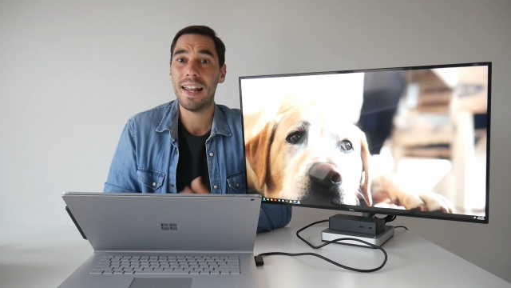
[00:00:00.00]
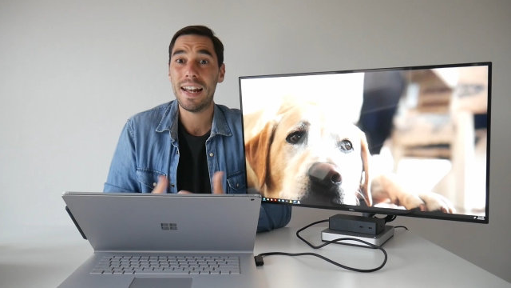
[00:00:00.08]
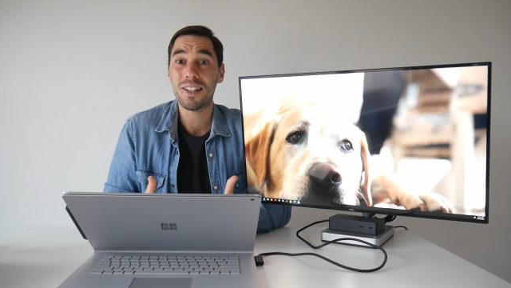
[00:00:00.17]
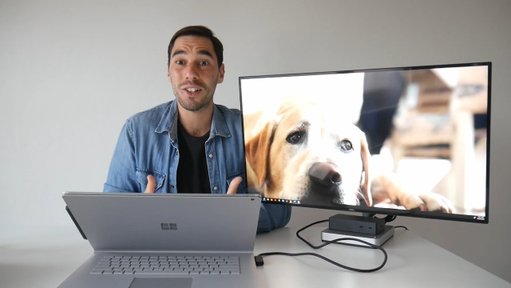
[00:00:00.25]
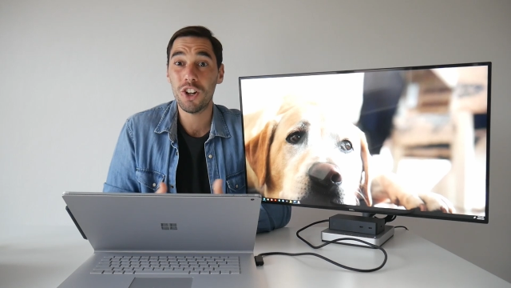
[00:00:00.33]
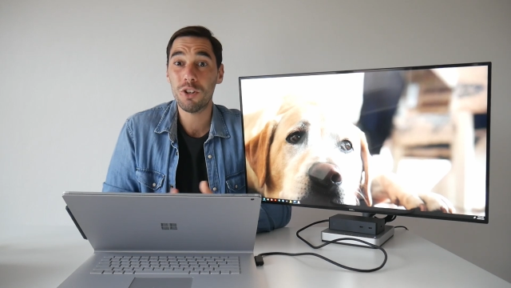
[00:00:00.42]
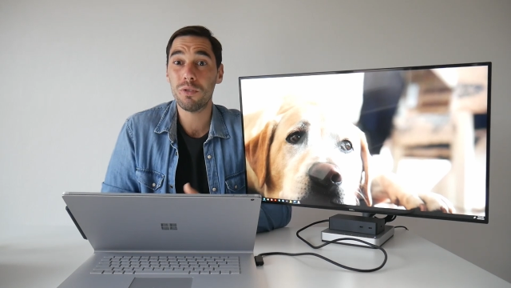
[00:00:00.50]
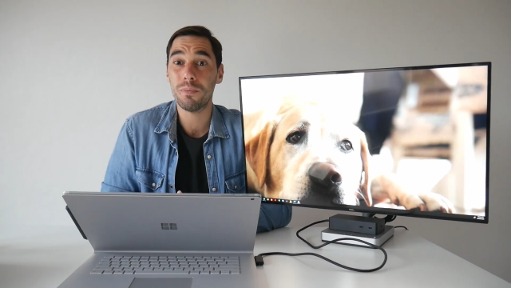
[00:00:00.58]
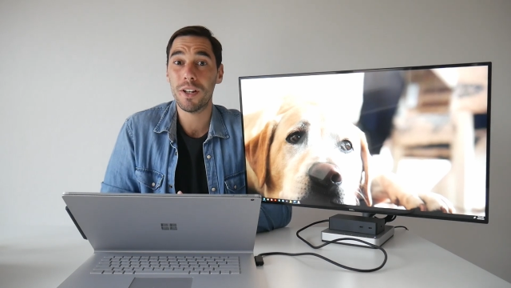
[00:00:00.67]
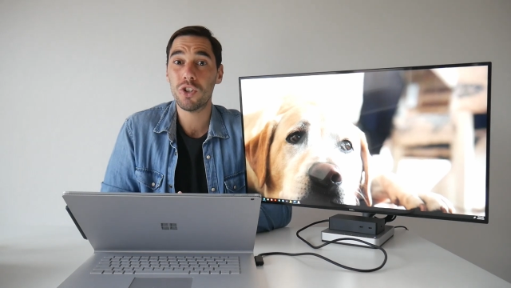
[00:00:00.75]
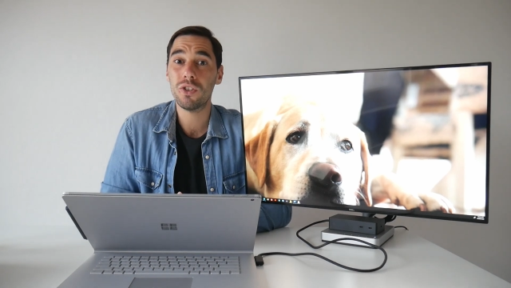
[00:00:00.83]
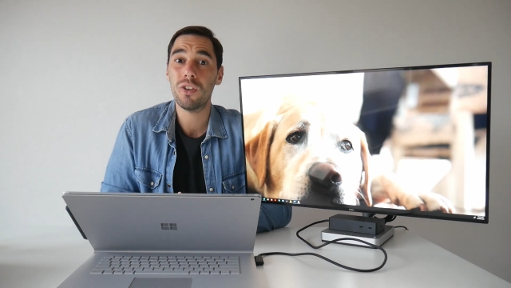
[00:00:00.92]
And as a notable
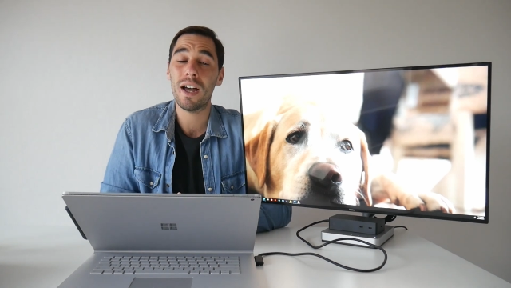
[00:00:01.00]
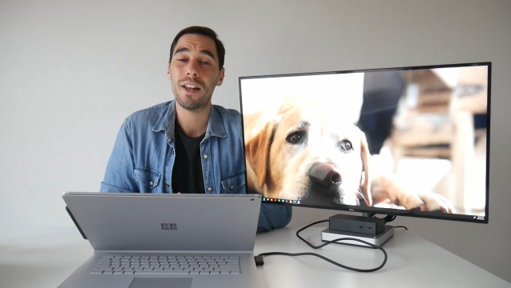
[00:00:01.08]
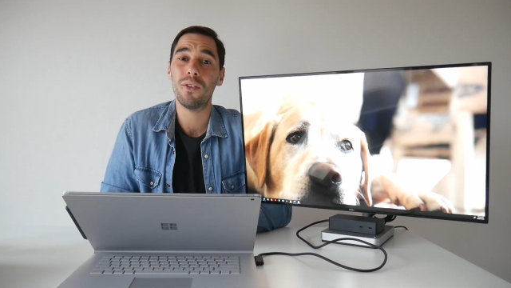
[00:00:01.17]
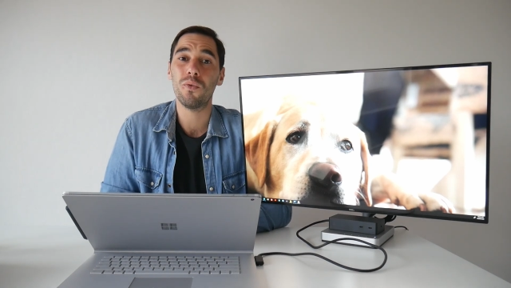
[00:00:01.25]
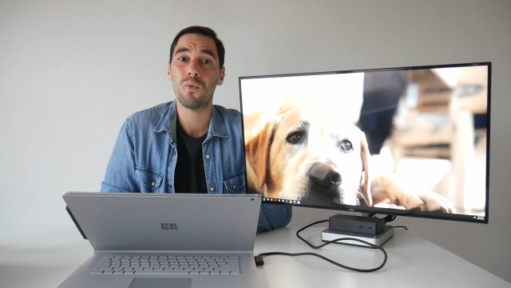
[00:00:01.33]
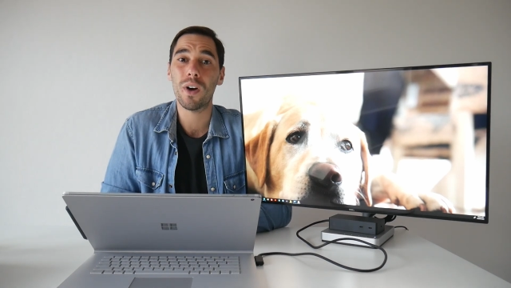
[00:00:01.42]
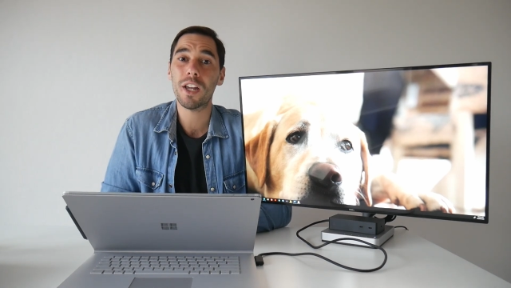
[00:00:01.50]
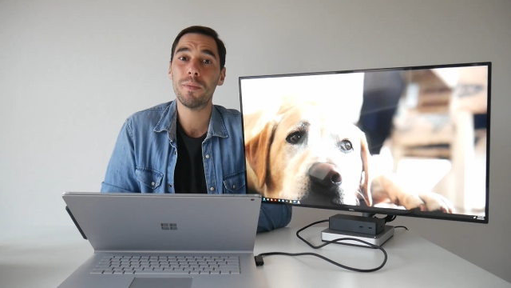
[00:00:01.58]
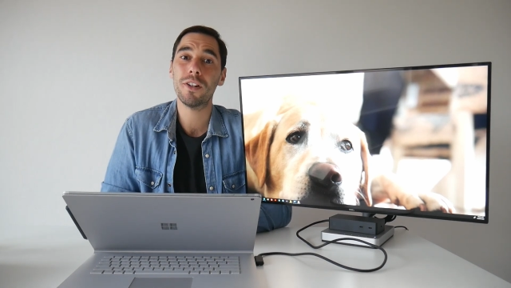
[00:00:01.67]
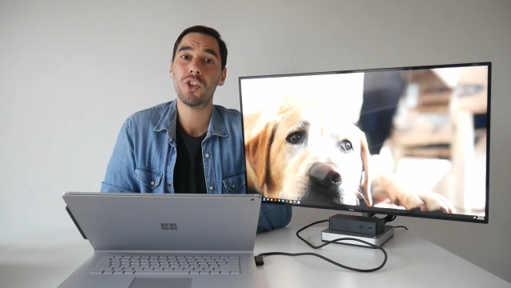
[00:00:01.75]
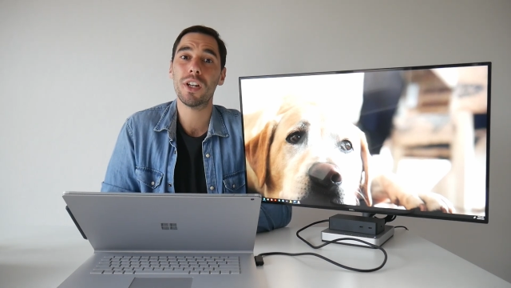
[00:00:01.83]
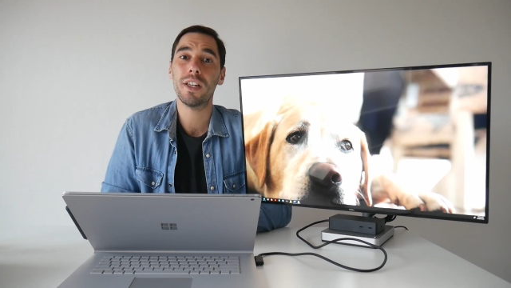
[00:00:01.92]
mention, I'd
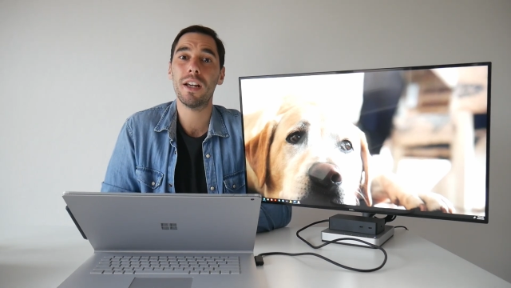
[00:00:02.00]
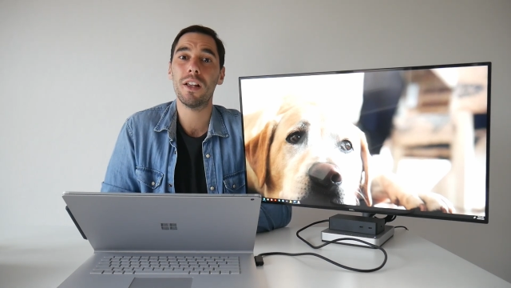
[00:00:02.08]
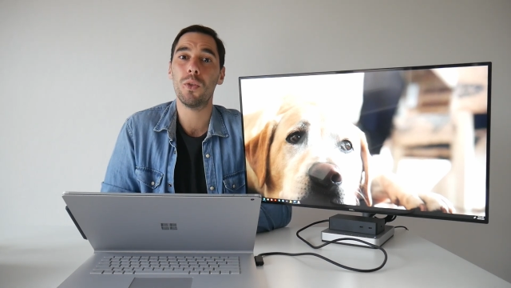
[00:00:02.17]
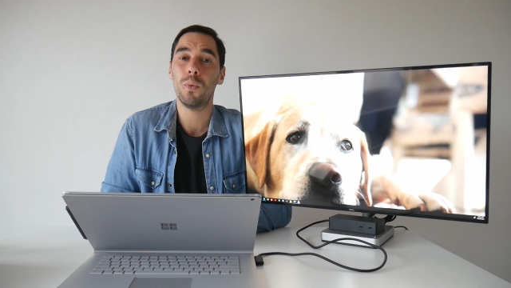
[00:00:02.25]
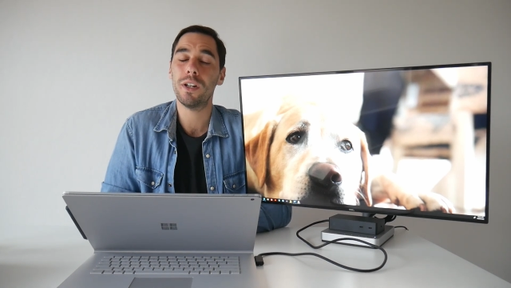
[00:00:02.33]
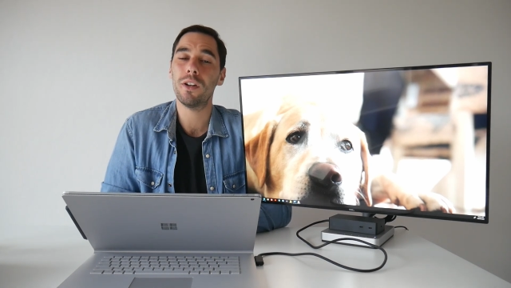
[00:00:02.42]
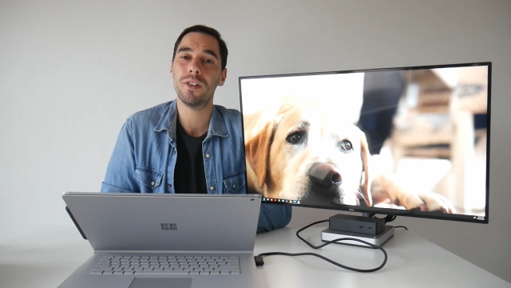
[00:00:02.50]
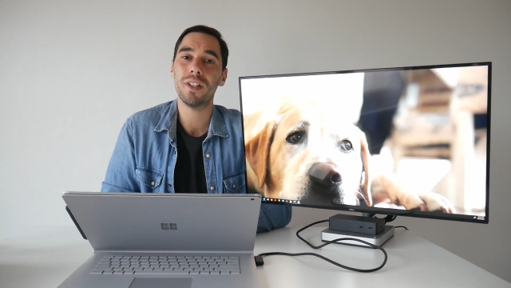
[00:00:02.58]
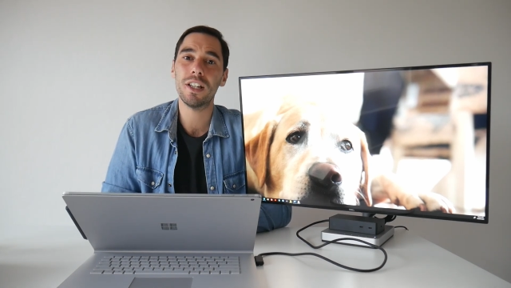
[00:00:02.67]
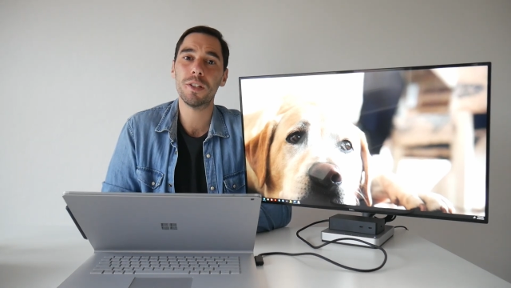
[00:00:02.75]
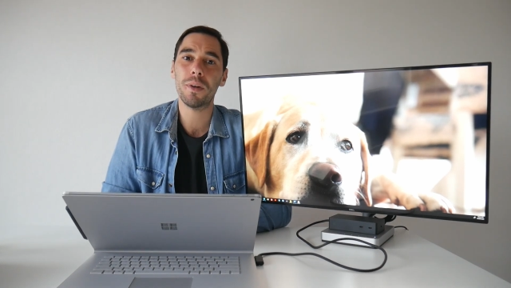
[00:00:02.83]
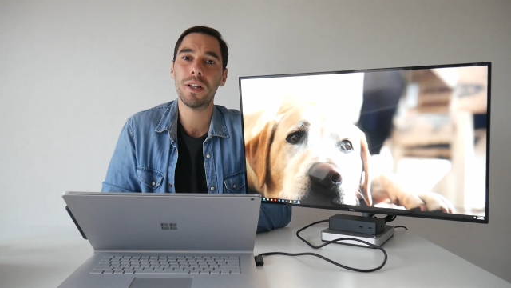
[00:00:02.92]
recommend checking out the Windows
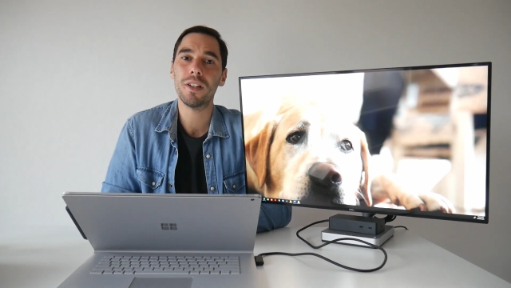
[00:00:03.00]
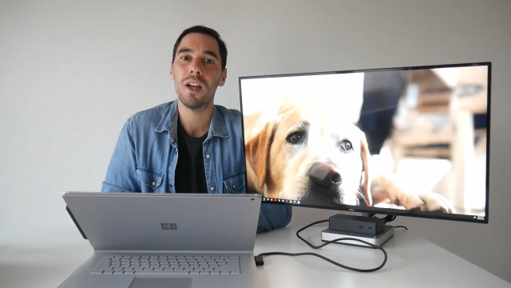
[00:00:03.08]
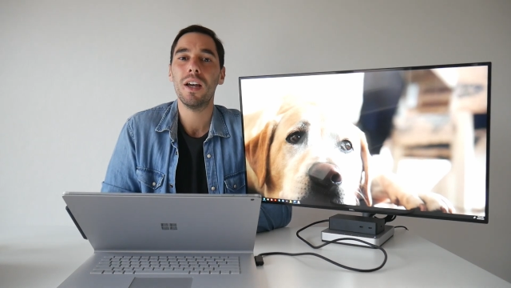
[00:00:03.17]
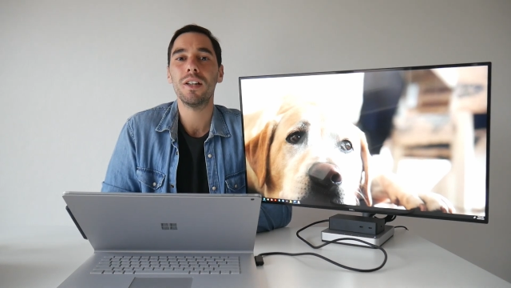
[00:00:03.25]
Ink Space.